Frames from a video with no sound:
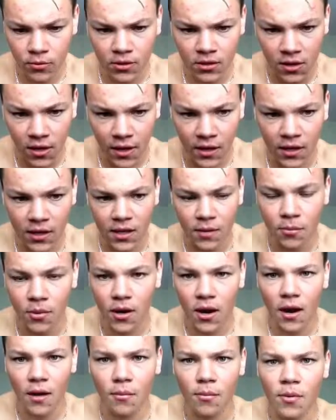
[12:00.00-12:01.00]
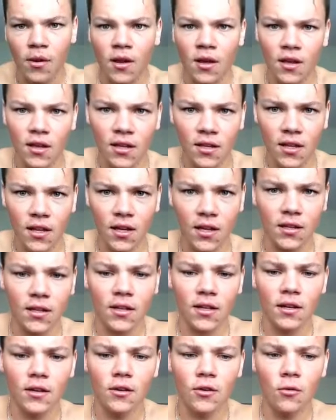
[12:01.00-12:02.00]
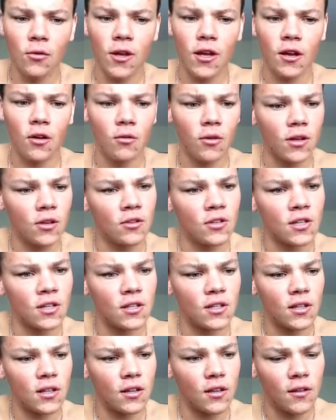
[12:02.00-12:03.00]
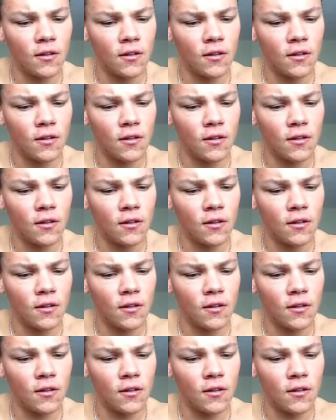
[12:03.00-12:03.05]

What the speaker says: like keep it up, take a deload week where you just